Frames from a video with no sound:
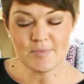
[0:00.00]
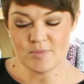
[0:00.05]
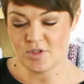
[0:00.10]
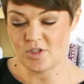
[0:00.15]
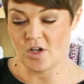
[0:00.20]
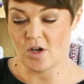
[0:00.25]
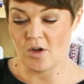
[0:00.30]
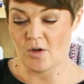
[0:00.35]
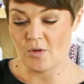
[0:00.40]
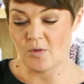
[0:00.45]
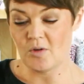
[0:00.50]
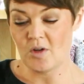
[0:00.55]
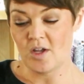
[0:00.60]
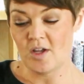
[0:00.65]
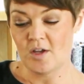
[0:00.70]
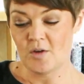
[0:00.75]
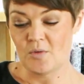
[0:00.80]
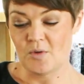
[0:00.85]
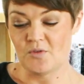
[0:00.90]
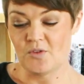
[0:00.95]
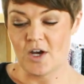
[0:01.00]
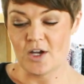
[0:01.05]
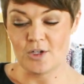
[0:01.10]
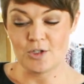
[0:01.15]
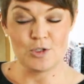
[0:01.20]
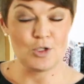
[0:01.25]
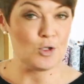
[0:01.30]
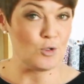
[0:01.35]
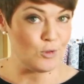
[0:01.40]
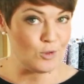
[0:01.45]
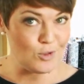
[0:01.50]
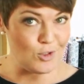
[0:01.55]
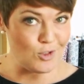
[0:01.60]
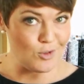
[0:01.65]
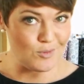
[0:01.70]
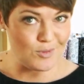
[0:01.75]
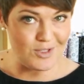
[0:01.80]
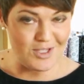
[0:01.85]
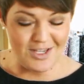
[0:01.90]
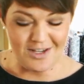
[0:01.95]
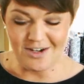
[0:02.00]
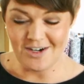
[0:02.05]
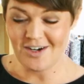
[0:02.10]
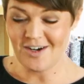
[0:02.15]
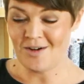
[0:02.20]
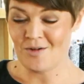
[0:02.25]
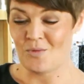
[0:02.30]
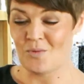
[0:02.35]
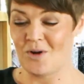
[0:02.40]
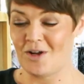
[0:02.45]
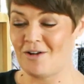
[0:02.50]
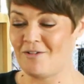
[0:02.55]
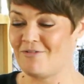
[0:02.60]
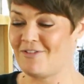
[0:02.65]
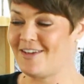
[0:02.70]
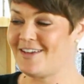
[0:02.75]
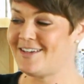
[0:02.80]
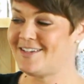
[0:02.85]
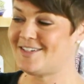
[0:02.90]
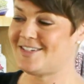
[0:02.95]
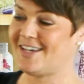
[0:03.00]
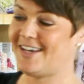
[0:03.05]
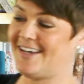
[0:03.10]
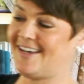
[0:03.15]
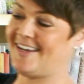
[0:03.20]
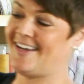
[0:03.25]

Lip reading: So we've got 2 scoops here, 1 of each.